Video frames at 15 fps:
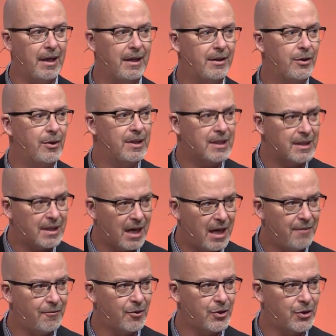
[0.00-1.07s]
And there is a
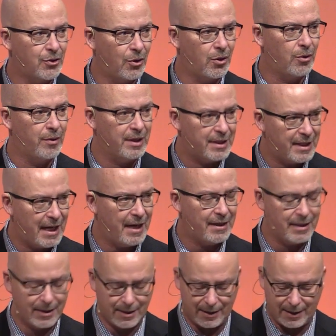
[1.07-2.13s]
time for sorrow and
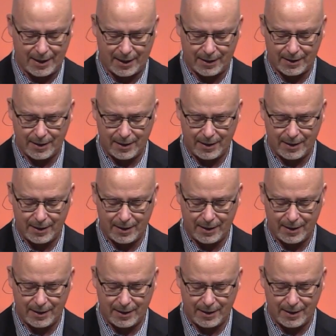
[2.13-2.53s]
sadness in that.